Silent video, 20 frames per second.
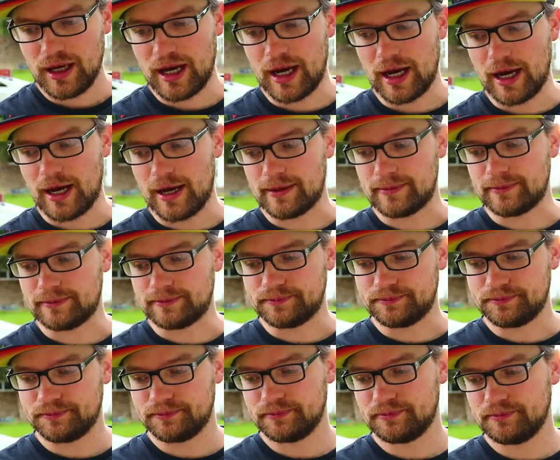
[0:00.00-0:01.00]
Um,
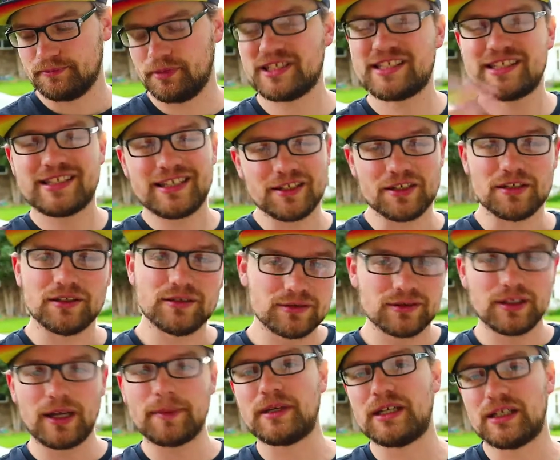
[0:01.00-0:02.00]
but still,
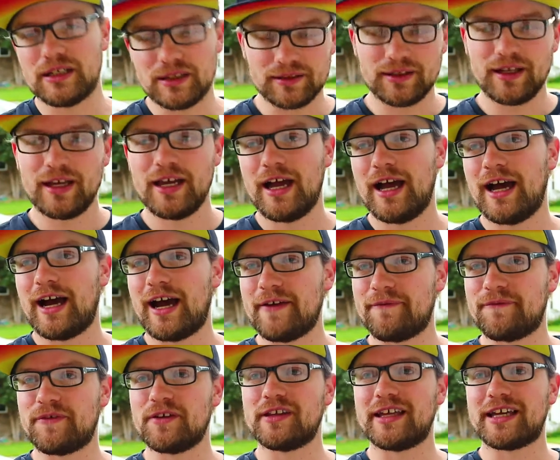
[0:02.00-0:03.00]
I mean, I
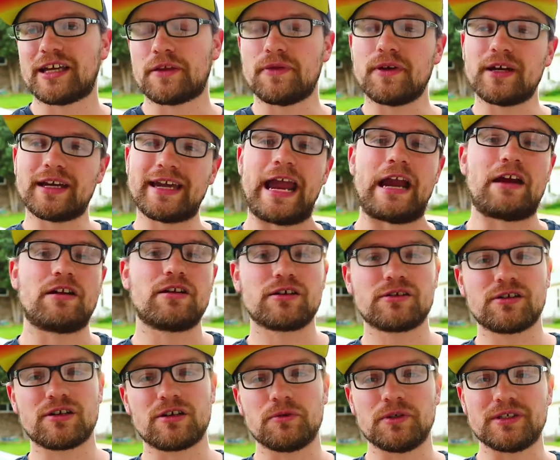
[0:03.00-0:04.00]
feel like the
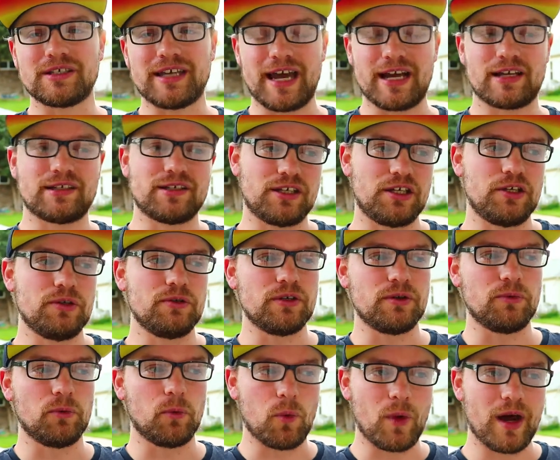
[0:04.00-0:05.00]
character was
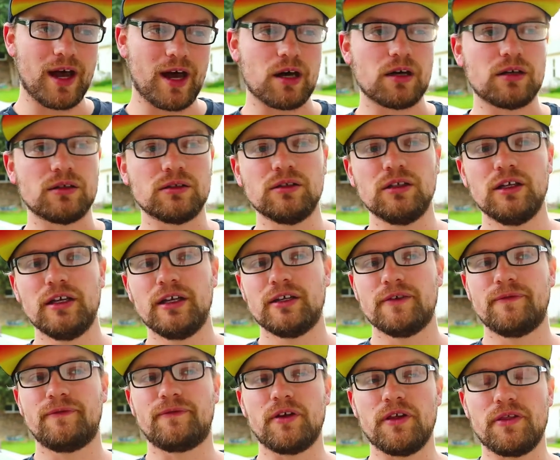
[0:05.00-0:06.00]
executed well.
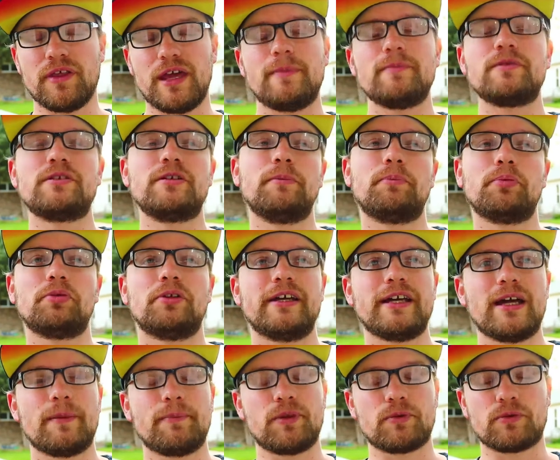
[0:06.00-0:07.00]
For them to
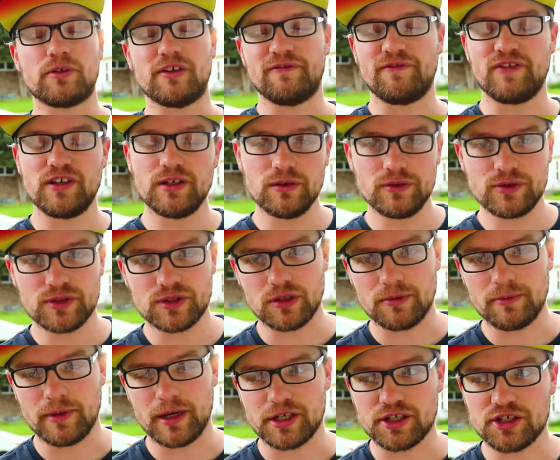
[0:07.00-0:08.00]
play up the reveal
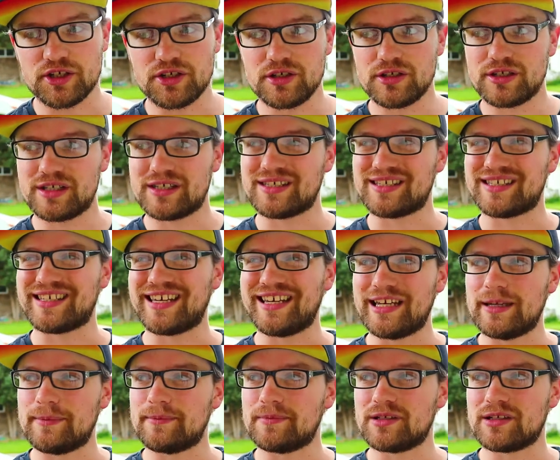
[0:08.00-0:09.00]
so much
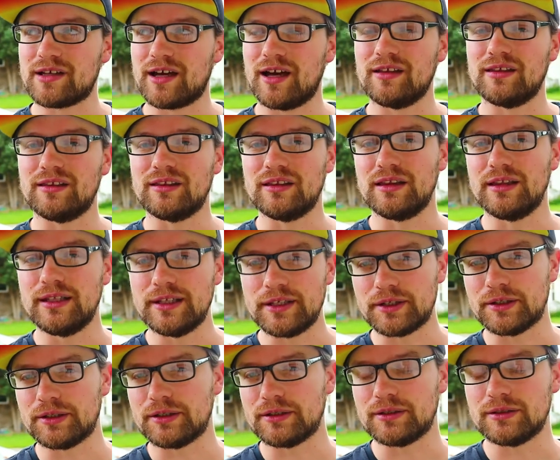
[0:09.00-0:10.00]
seemed a
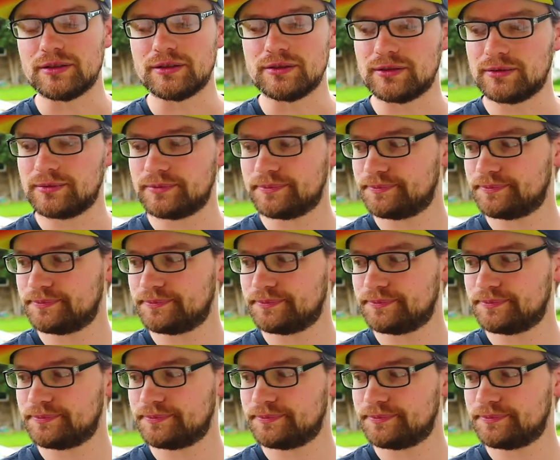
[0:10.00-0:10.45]
little...